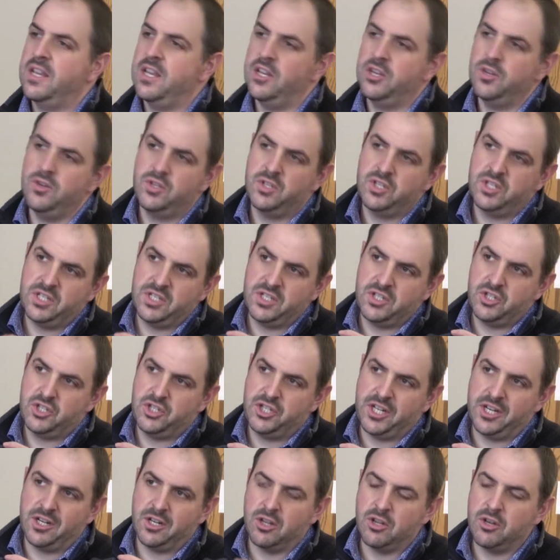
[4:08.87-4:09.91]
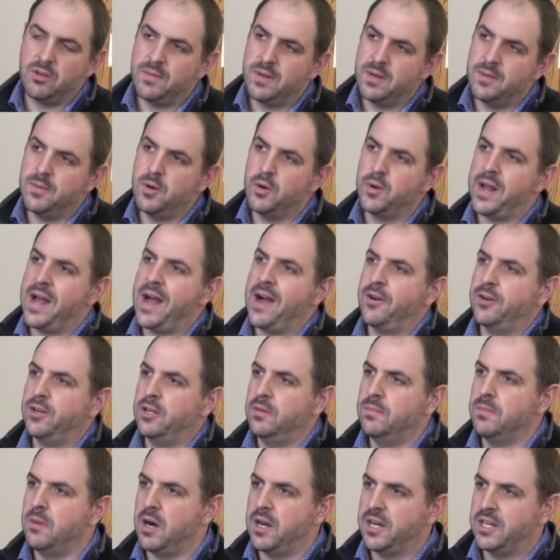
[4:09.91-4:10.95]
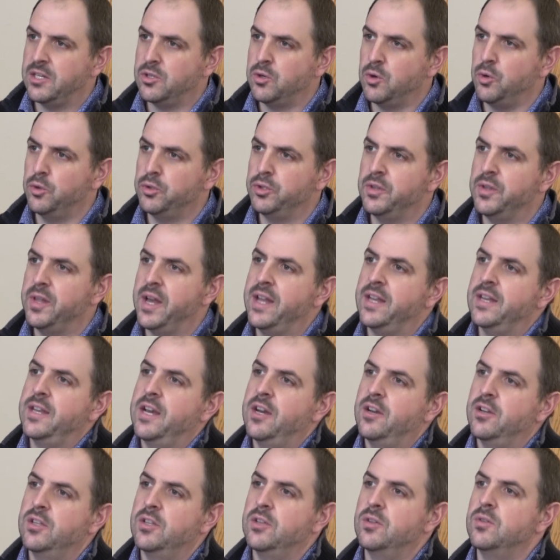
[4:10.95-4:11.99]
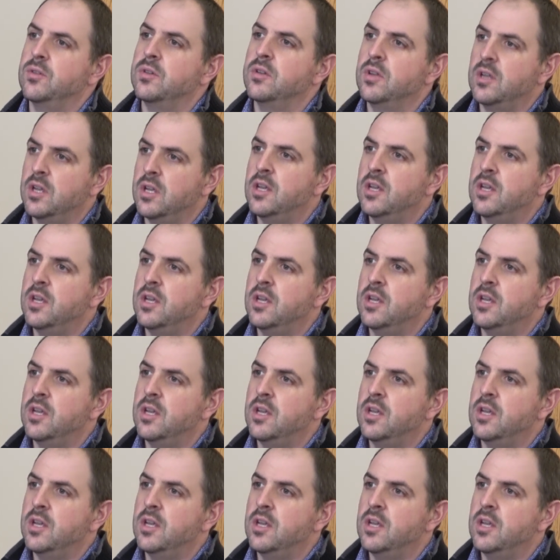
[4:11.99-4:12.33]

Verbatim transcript: can you share a little bit about how your body told you that and how you